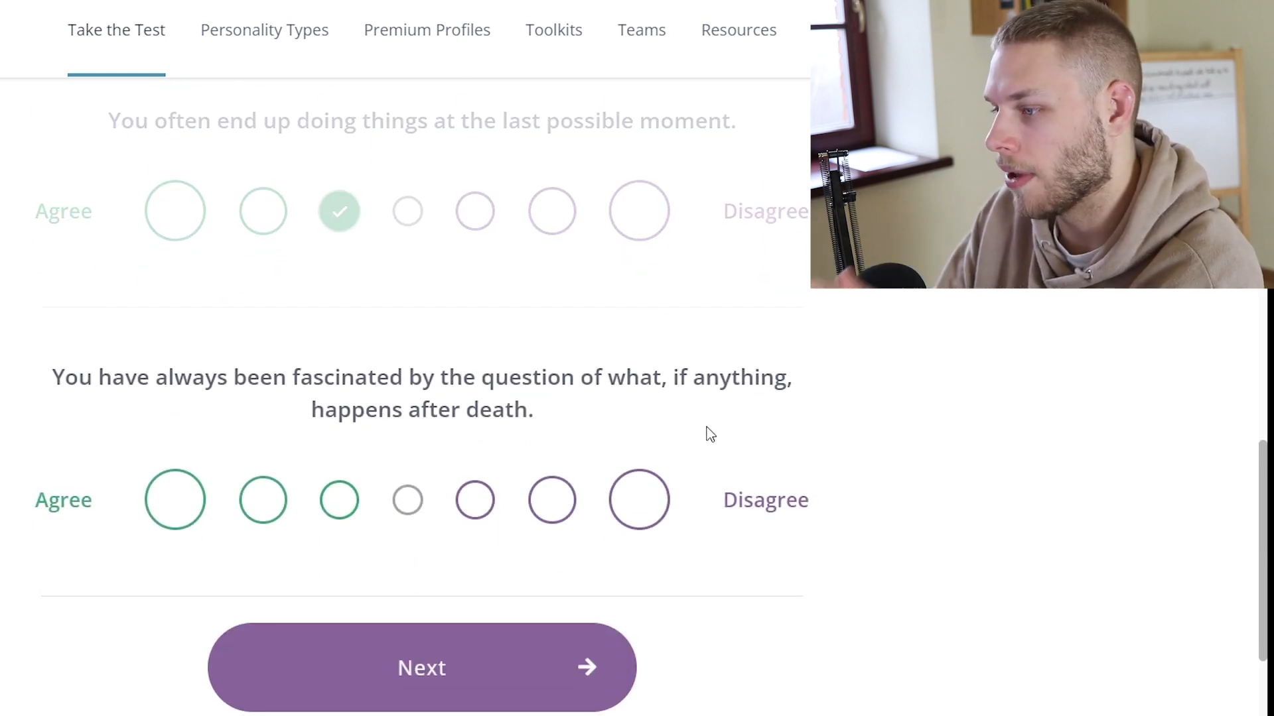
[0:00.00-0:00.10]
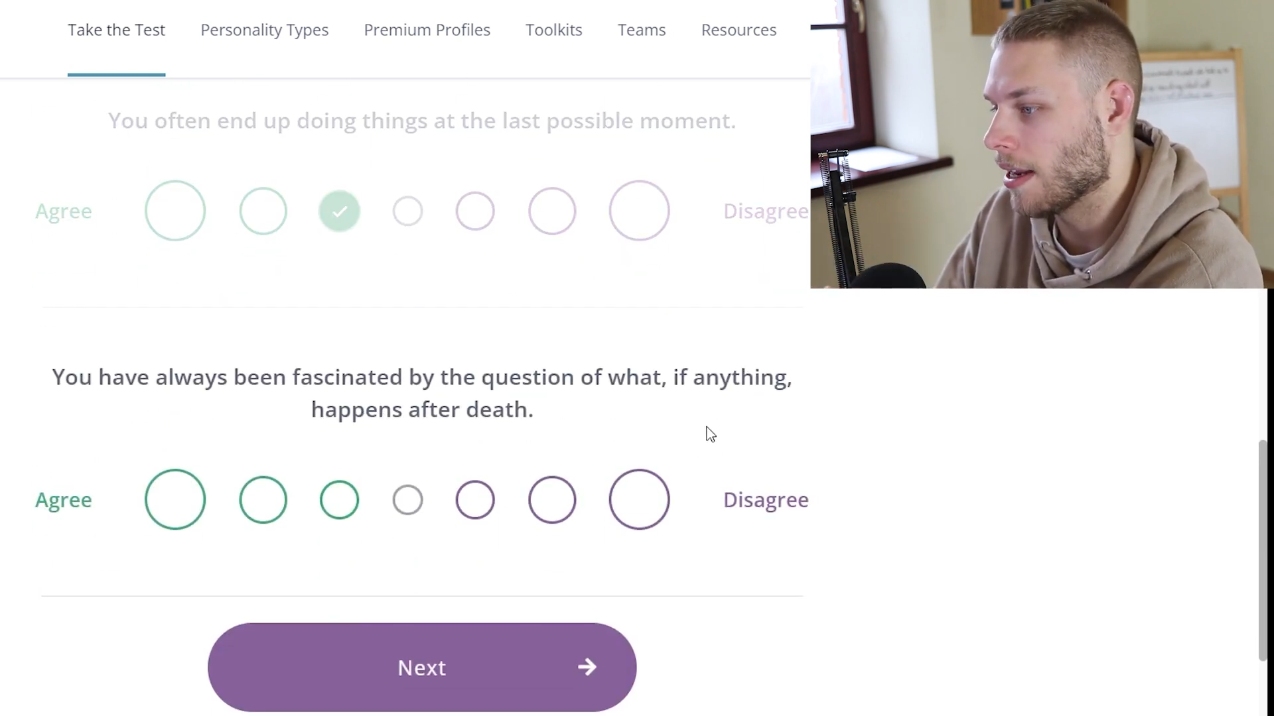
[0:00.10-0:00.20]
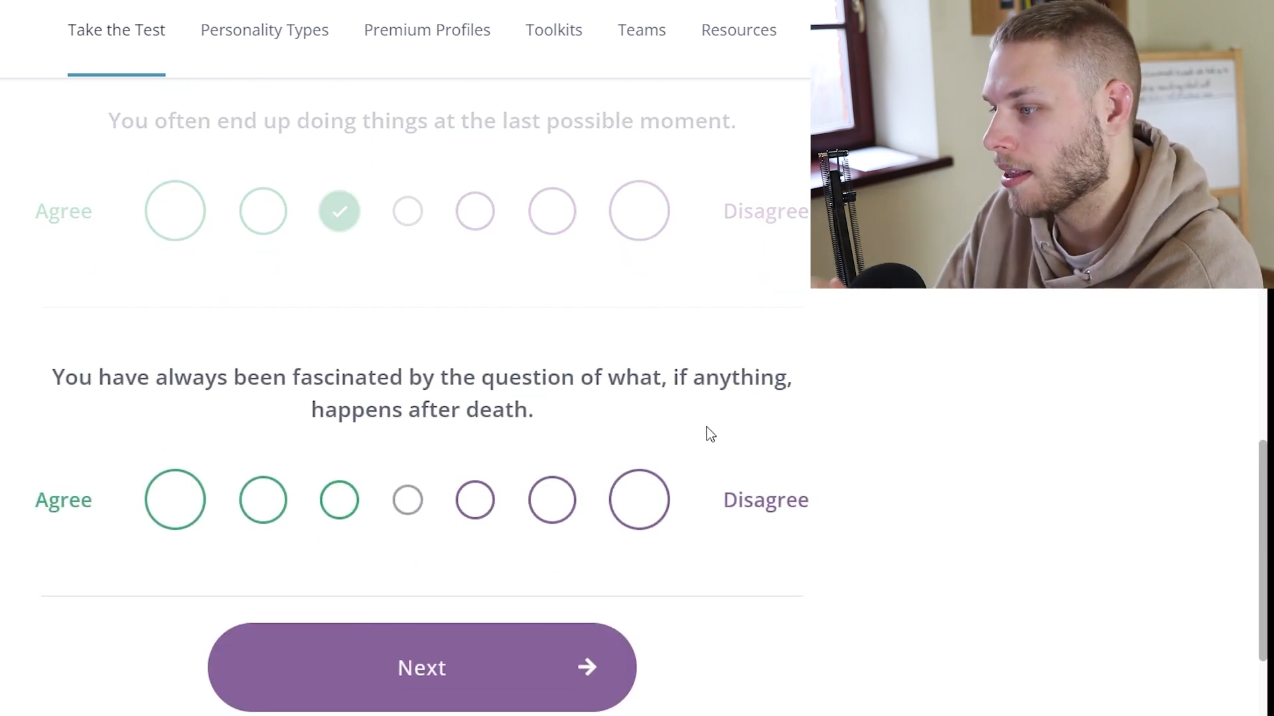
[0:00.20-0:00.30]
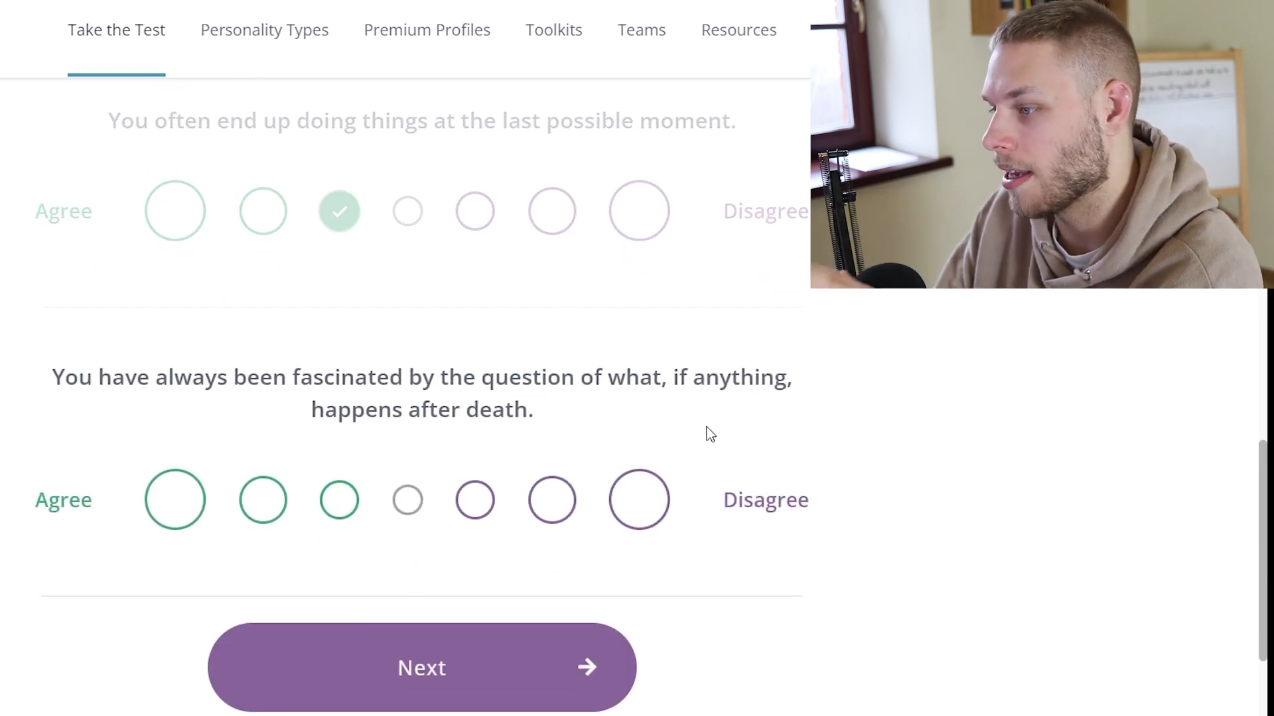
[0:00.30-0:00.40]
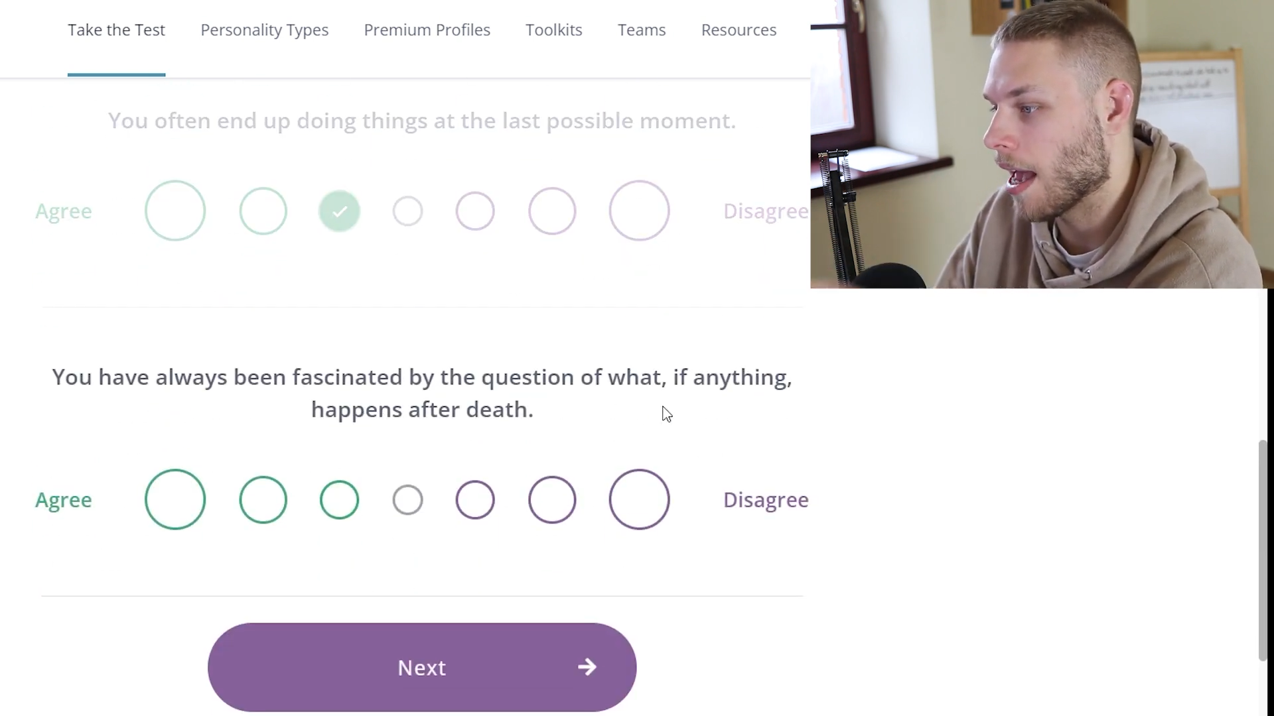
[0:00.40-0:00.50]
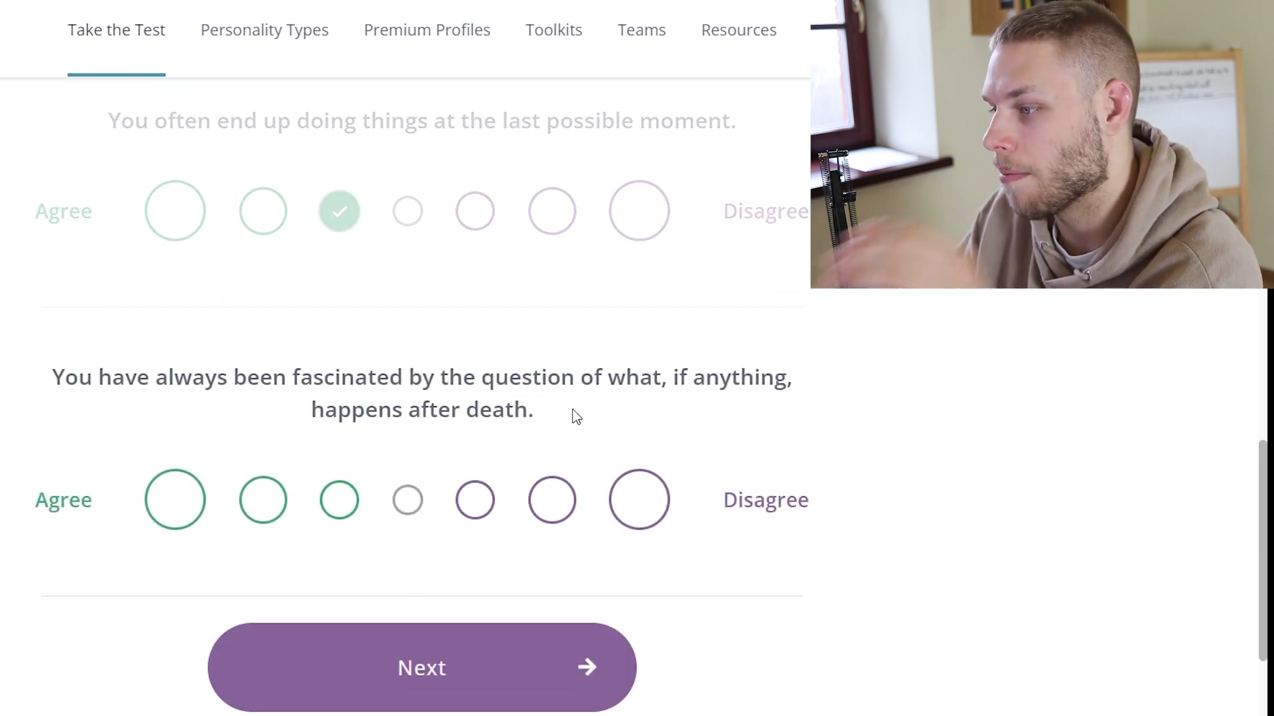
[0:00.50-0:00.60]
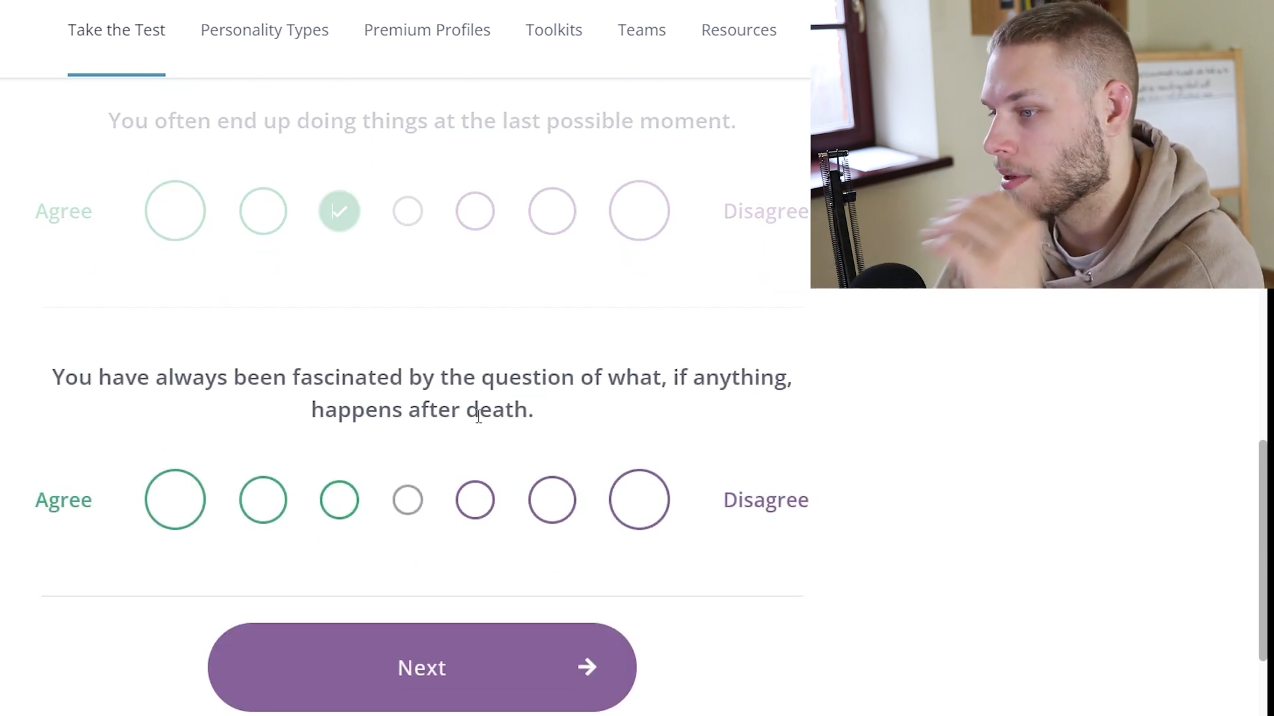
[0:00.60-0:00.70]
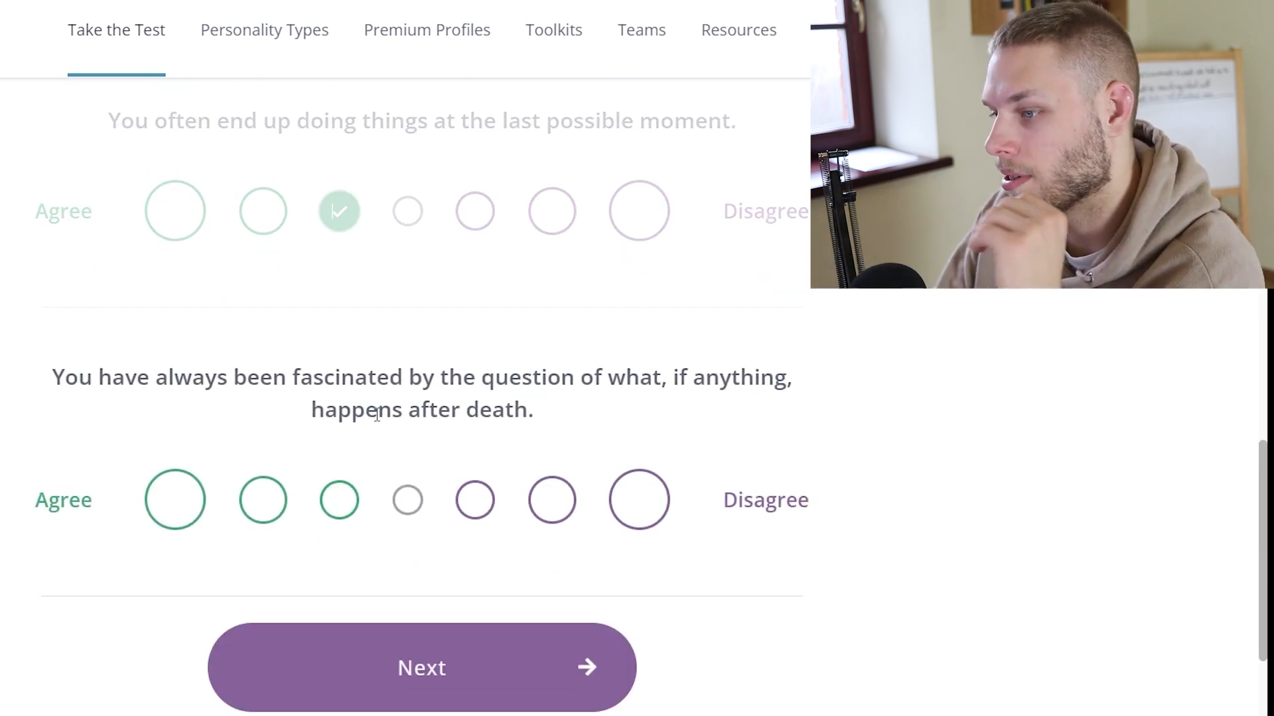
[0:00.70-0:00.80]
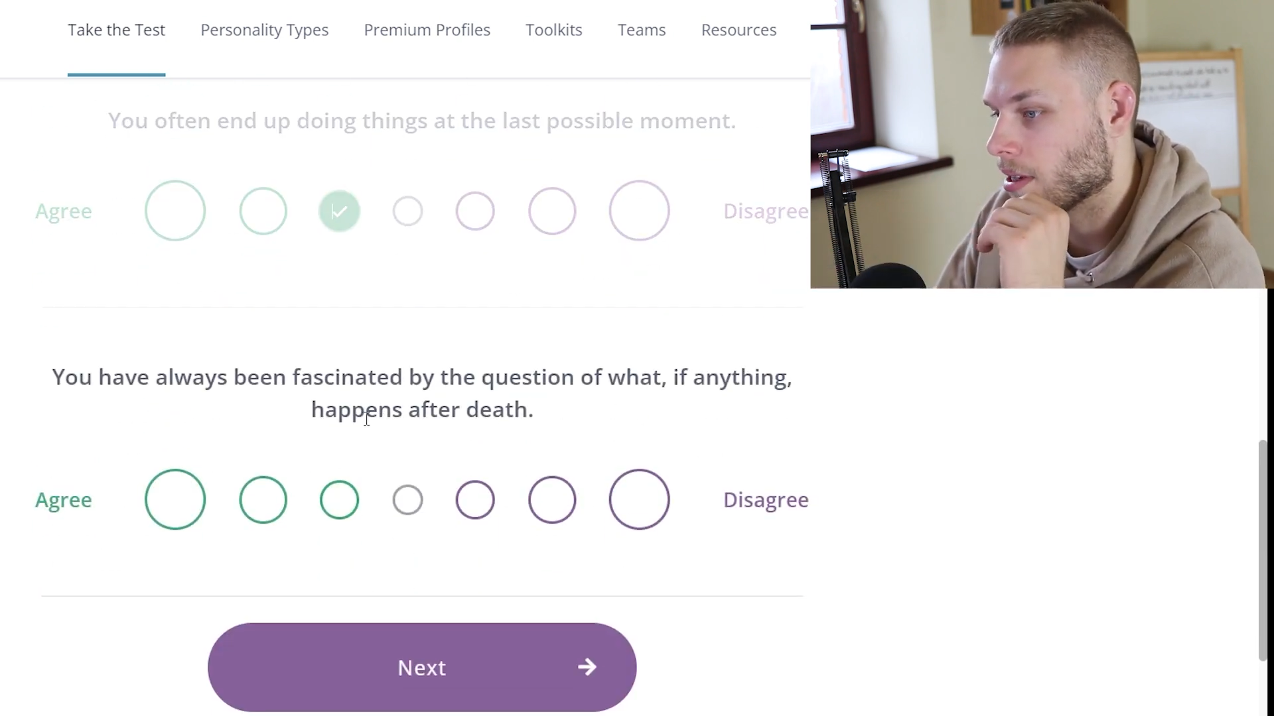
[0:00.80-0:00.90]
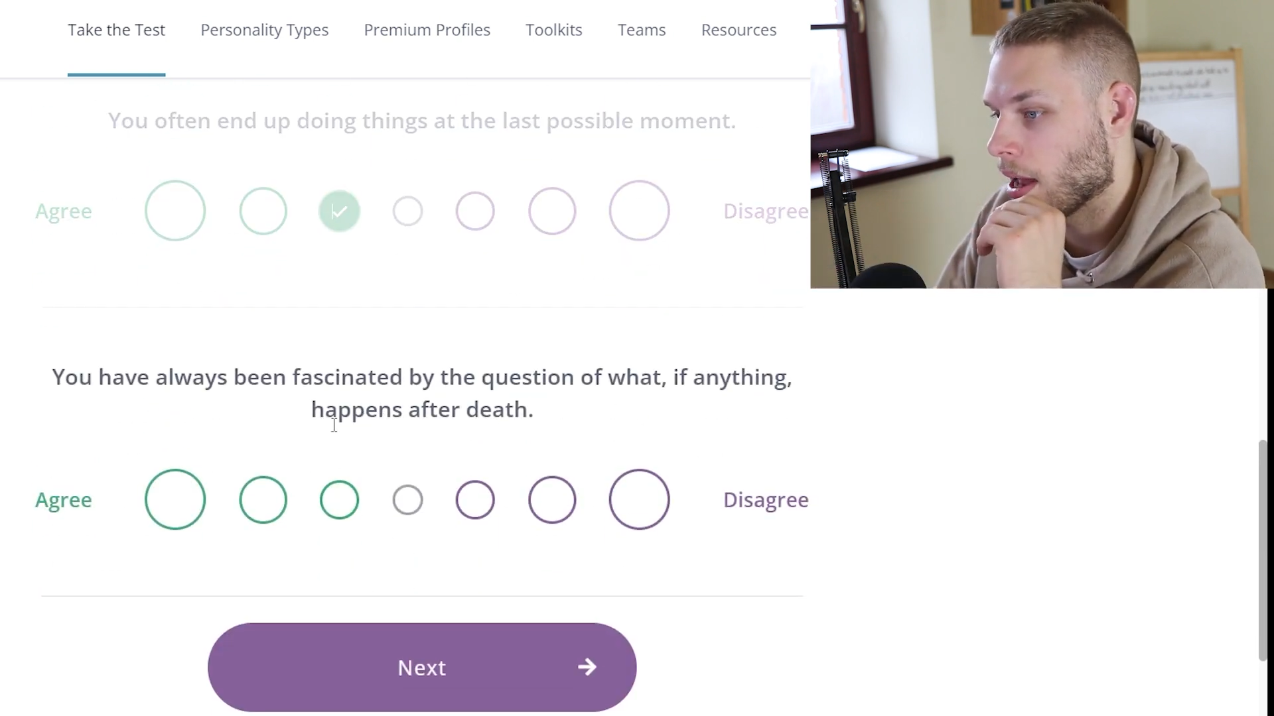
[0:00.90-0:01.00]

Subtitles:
anything happens